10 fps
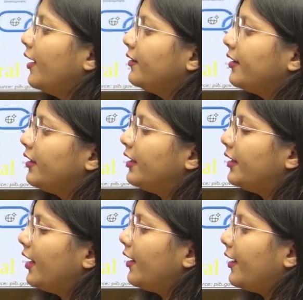Then
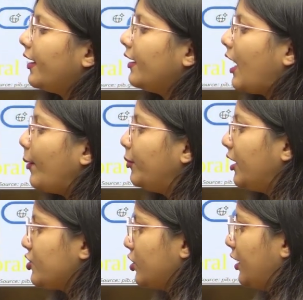India AI
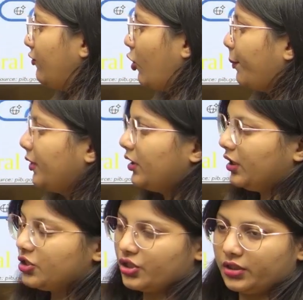Application Development
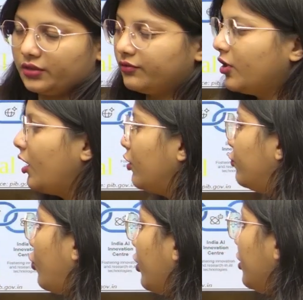
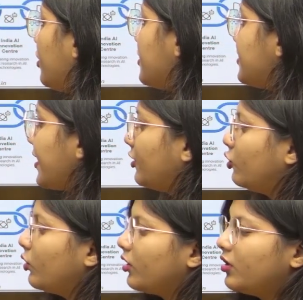for
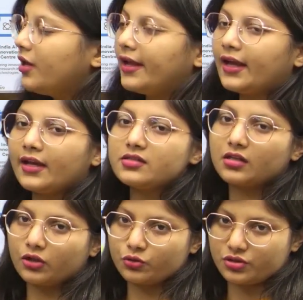sectoral AI
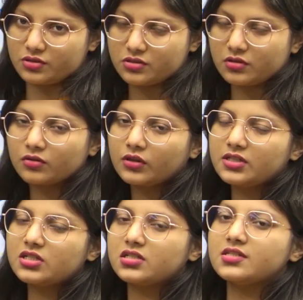solution,
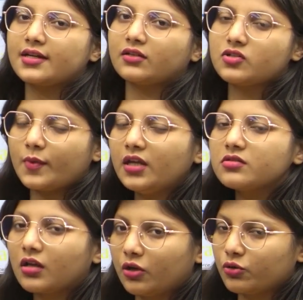sectors by
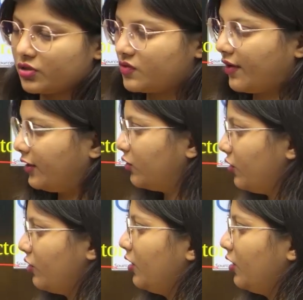solutions find career.